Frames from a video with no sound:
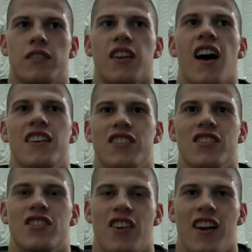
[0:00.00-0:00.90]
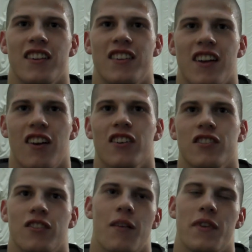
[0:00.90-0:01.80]
Size and strength, and
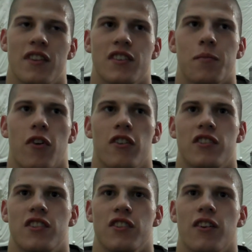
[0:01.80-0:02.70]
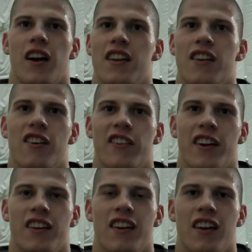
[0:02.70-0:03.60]
also, the smarts too. I didn't know
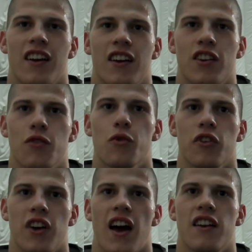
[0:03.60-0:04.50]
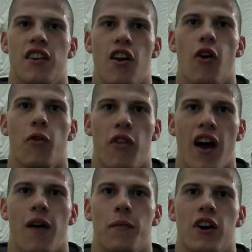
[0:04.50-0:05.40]
that you really had to know
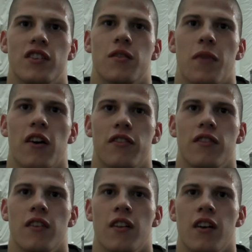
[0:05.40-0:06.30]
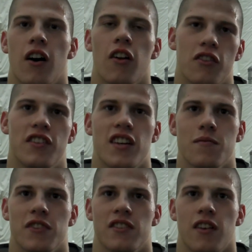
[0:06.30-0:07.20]
that much about other
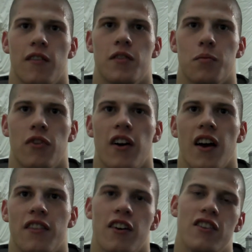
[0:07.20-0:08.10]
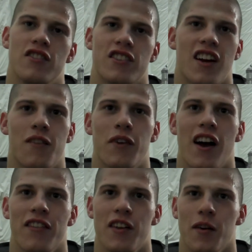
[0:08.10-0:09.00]
teams and stuff to play. I thought you just kind of
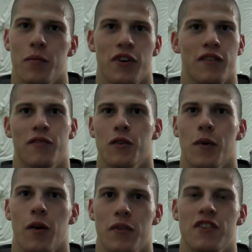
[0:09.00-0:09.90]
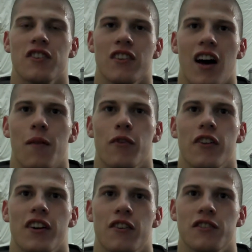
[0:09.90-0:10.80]
went out there and played football, but there's a lot
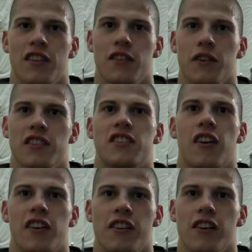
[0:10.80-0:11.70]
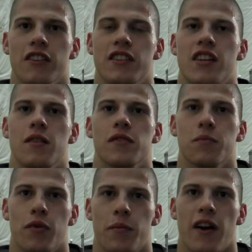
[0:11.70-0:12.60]
more that goes into it, studying other teams
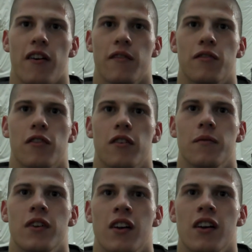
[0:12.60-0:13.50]
and preparing for them.